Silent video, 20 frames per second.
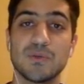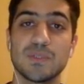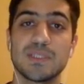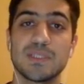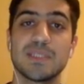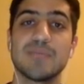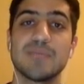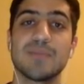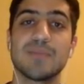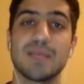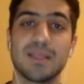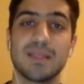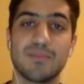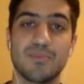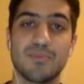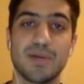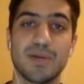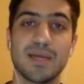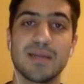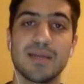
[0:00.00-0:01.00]
to stimulate the
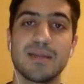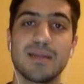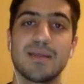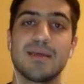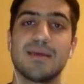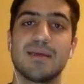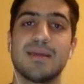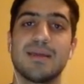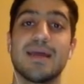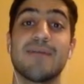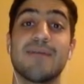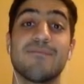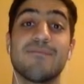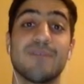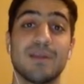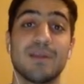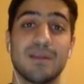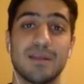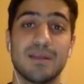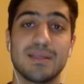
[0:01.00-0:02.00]
brain and have
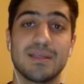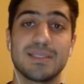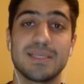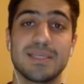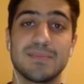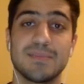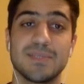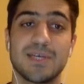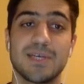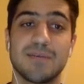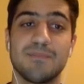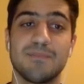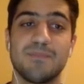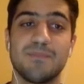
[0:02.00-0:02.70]
fun at the same time.